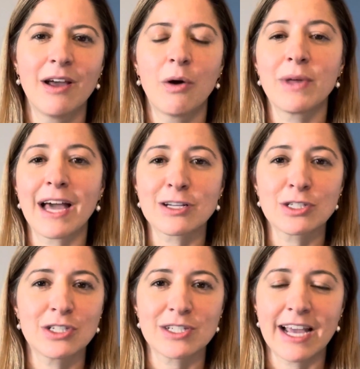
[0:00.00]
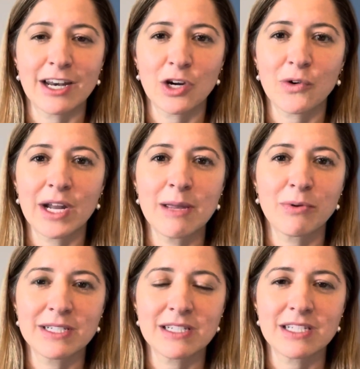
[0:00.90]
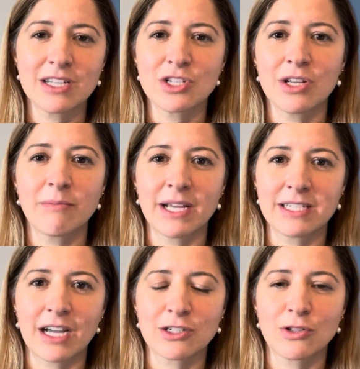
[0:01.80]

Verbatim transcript: We actually just had a great presentation by Dr.